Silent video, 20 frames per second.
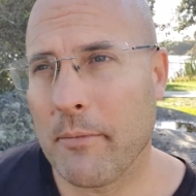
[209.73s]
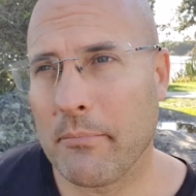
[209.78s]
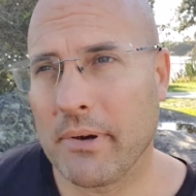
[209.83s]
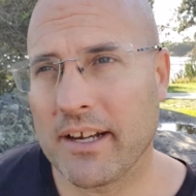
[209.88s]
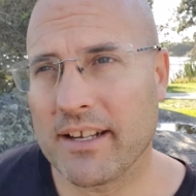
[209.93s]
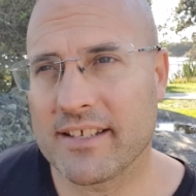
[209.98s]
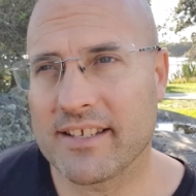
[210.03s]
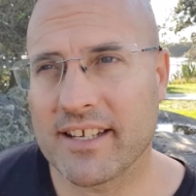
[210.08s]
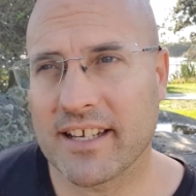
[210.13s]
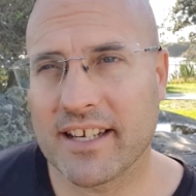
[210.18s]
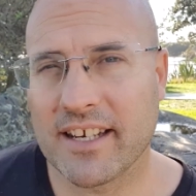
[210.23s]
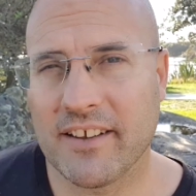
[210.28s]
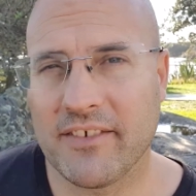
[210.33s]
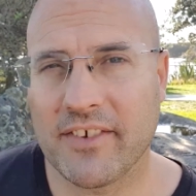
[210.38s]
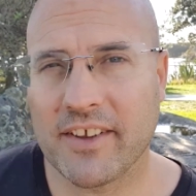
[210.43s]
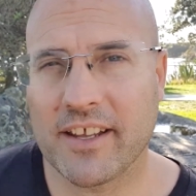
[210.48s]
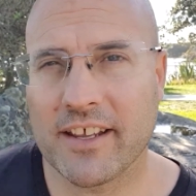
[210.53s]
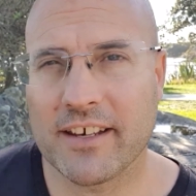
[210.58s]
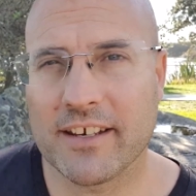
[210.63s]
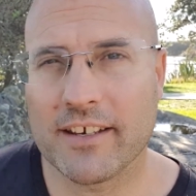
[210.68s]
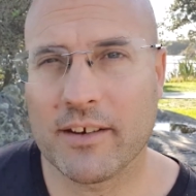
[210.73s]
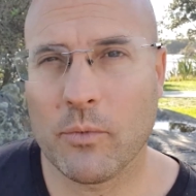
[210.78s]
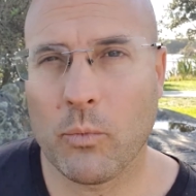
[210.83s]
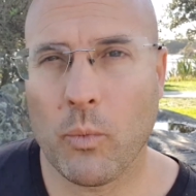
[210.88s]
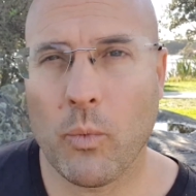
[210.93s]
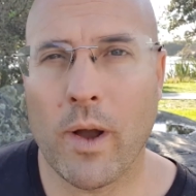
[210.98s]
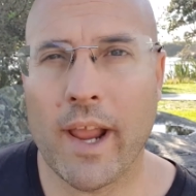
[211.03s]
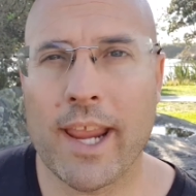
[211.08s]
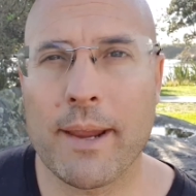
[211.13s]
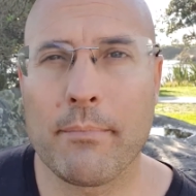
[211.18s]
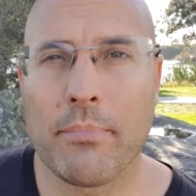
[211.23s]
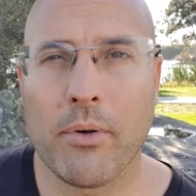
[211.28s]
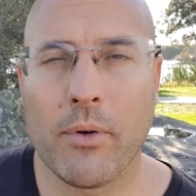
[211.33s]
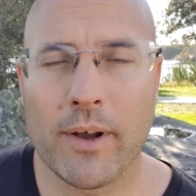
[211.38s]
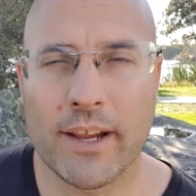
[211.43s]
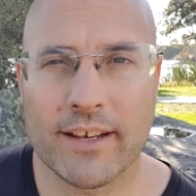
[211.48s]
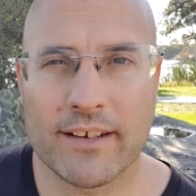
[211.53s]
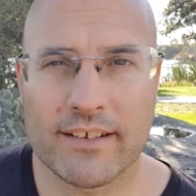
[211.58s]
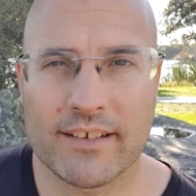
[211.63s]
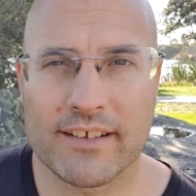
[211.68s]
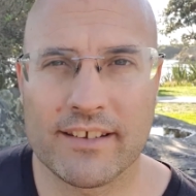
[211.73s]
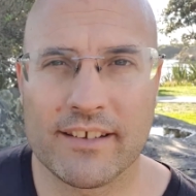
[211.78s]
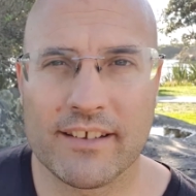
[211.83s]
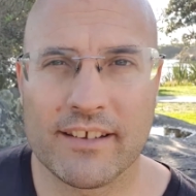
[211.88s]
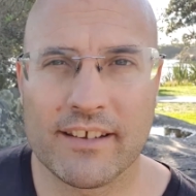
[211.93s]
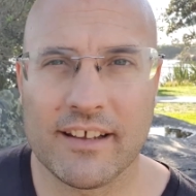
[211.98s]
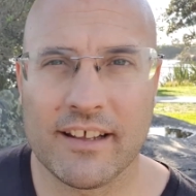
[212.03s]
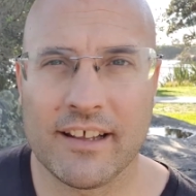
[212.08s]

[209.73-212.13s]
but a significant waypoint